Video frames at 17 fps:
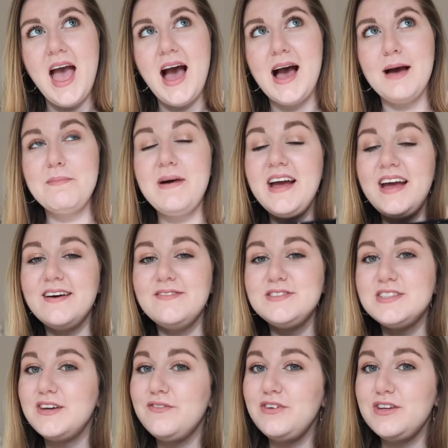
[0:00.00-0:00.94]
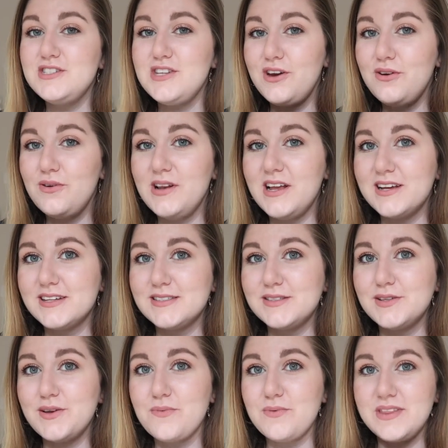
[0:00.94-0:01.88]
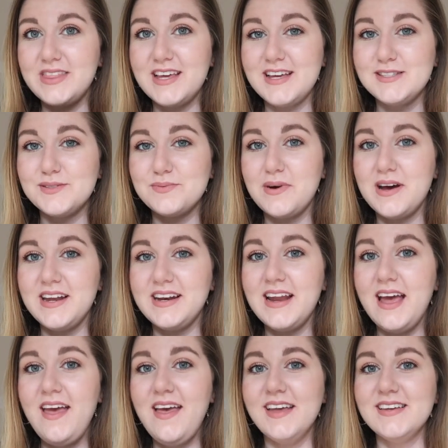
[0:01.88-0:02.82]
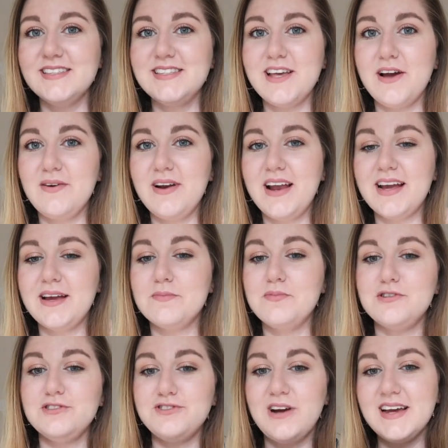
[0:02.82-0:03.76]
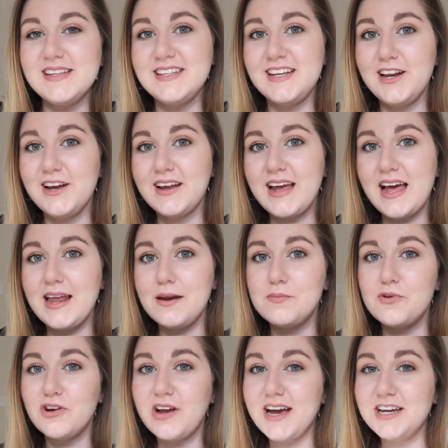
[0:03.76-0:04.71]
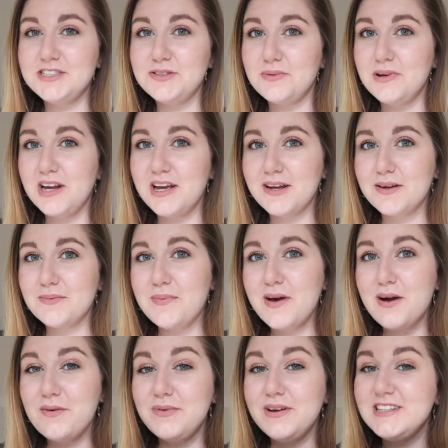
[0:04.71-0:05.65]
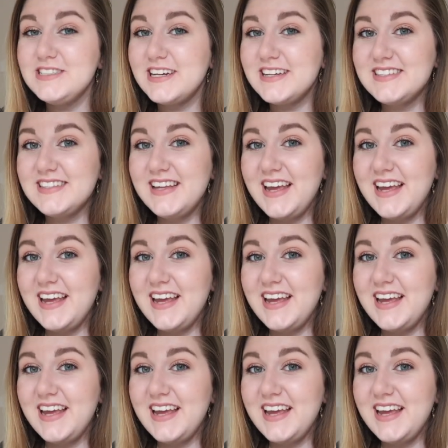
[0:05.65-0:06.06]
I might have to give you two looks with this one. So like a more dressy look and a more casual look, but we shall